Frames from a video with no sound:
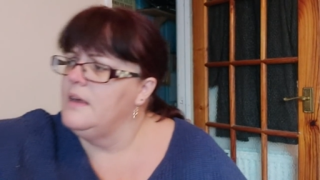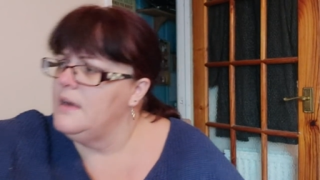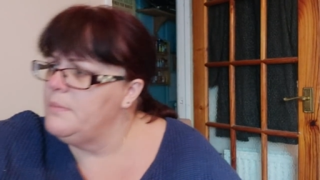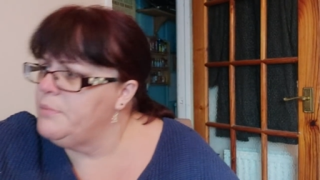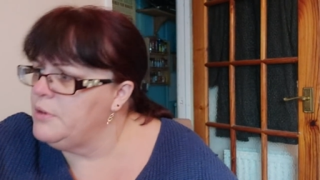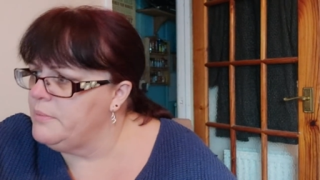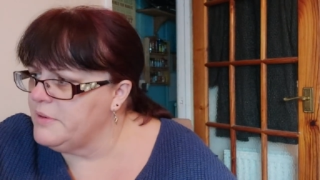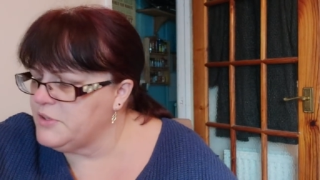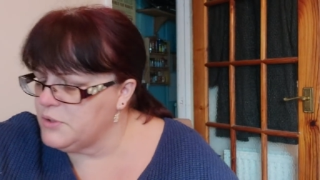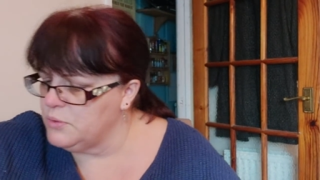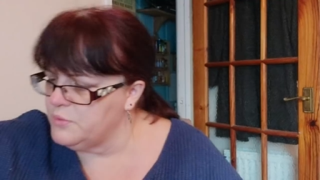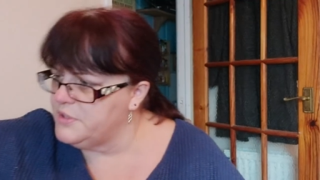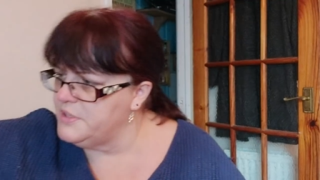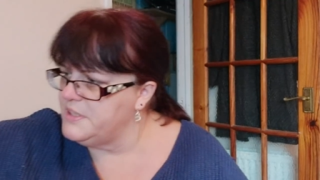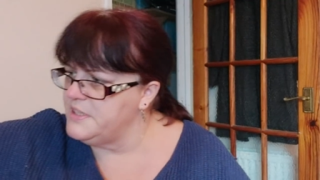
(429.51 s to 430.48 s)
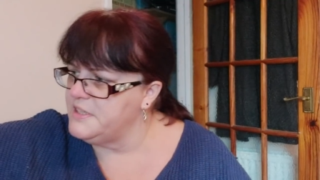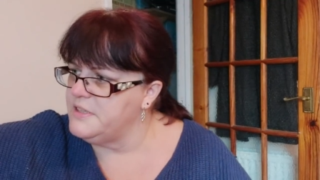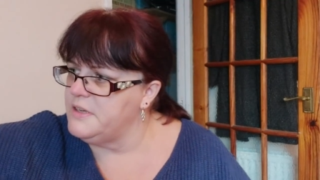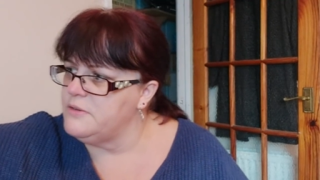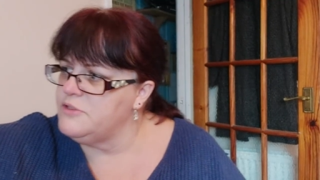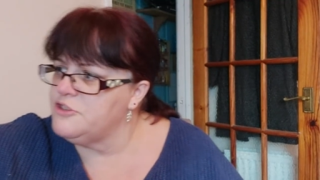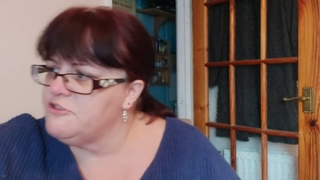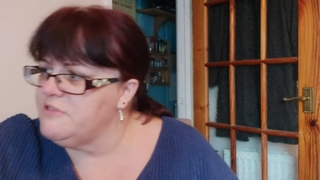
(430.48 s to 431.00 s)
And put my sauces into
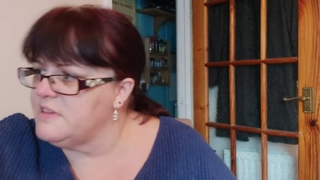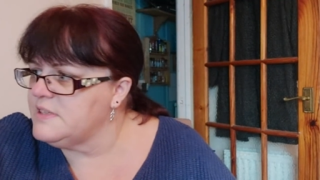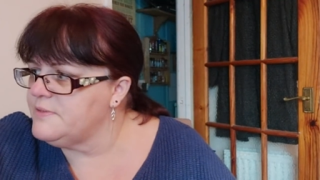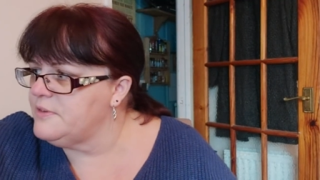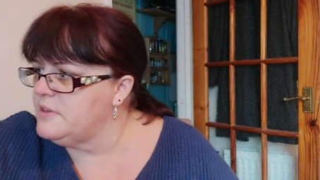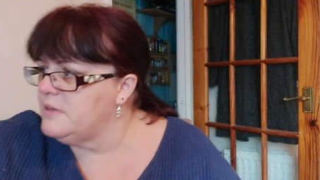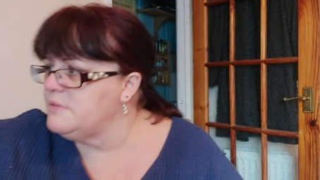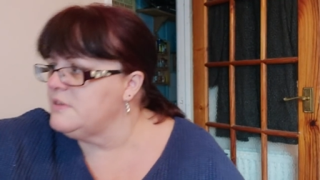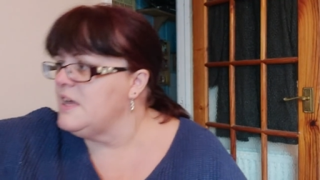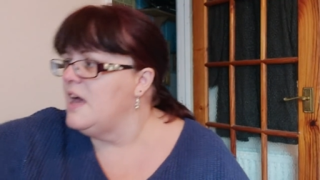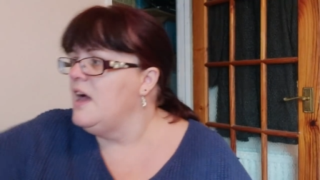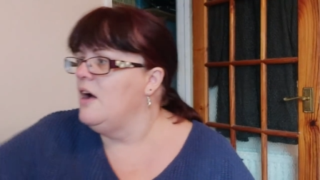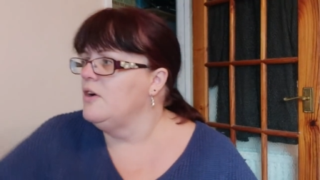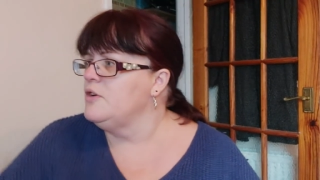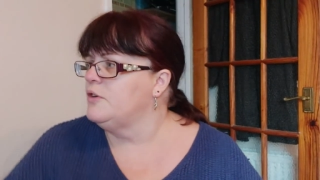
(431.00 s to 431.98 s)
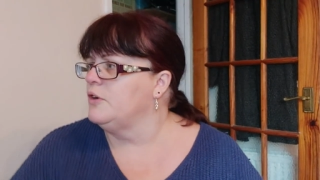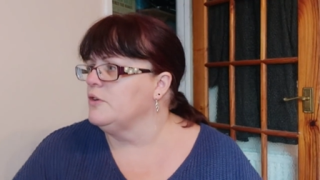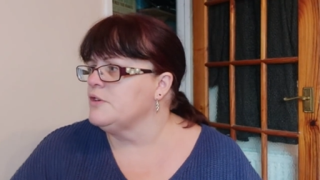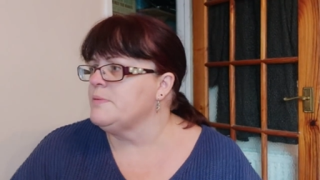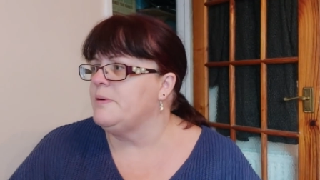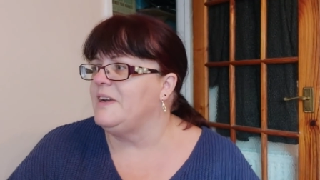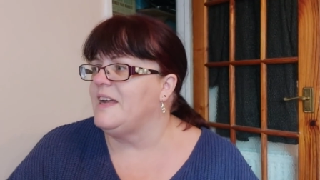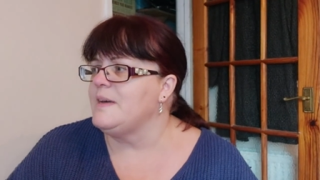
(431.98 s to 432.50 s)
those and transfer those. You can
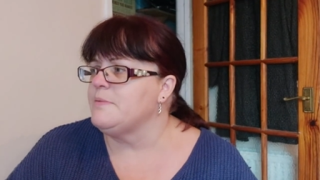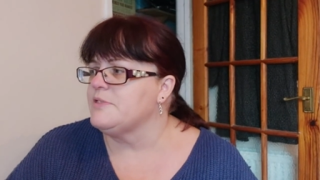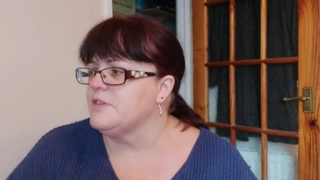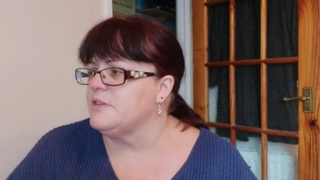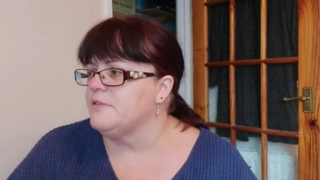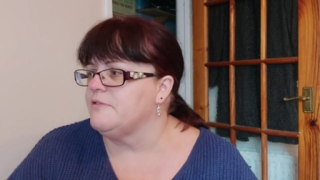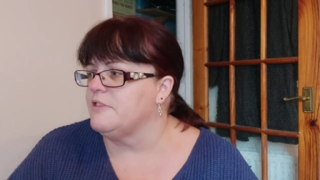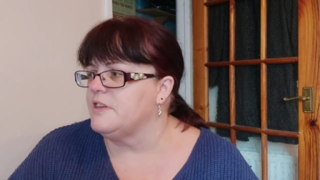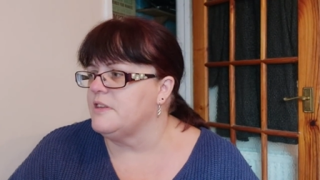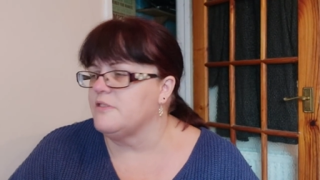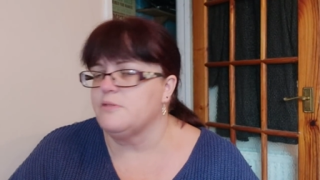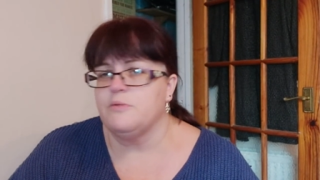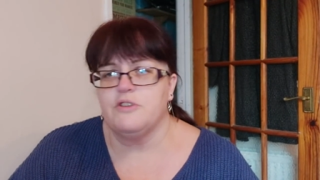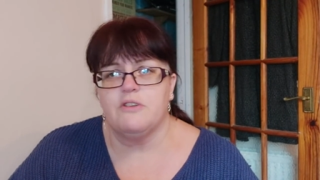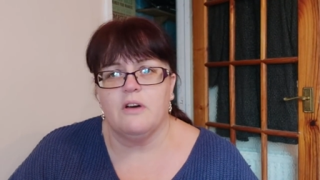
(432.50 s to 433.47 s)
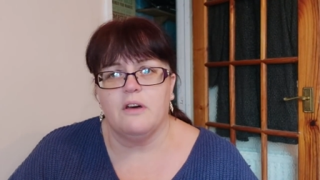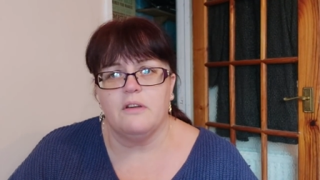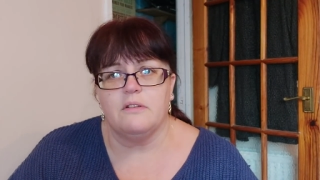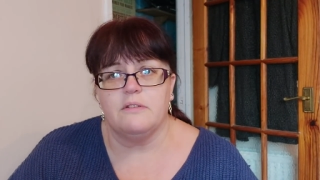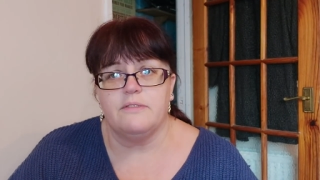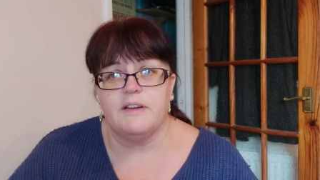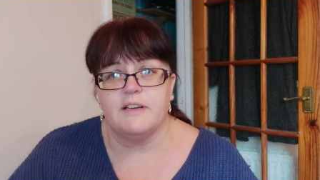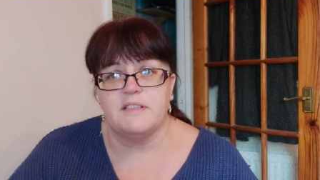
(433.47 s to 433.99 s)
also put labels on the front of those, which you can't
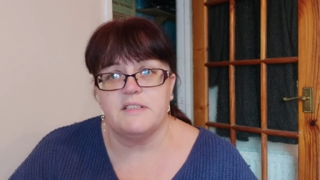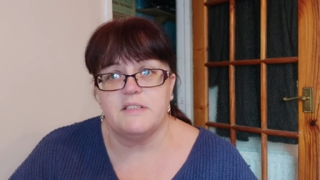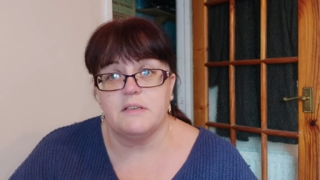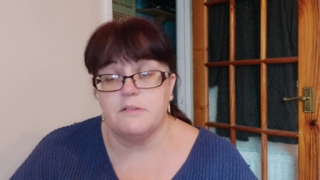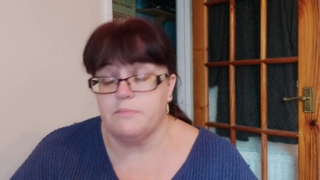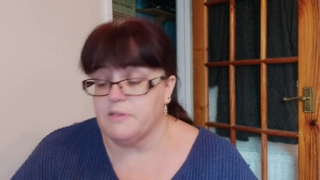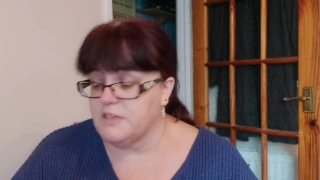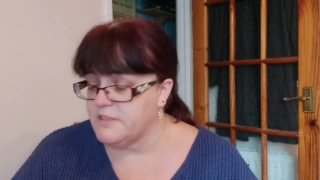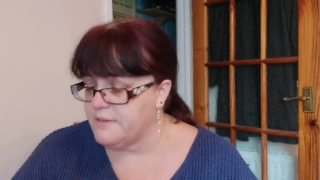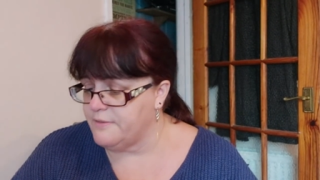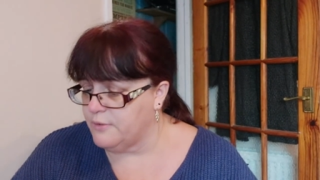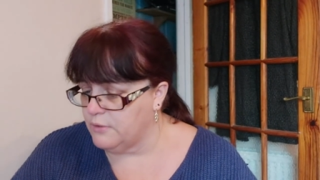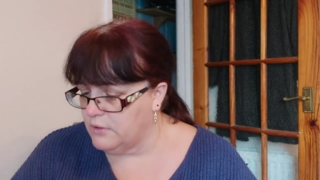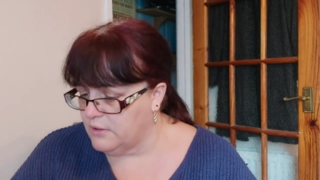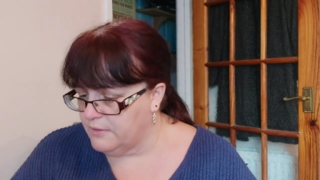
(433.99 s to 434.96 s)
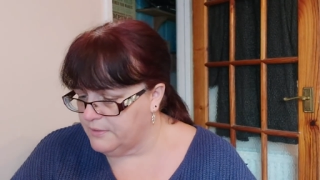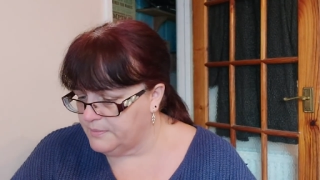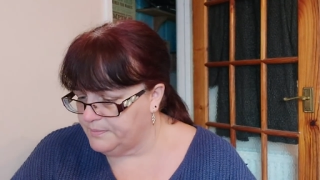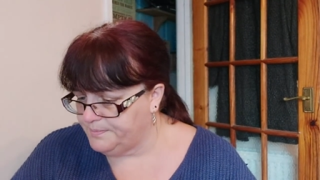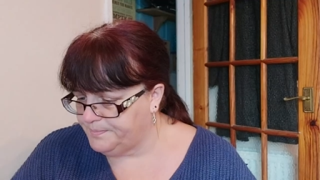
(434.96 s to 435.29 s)
on the flexi tubs because they fall off.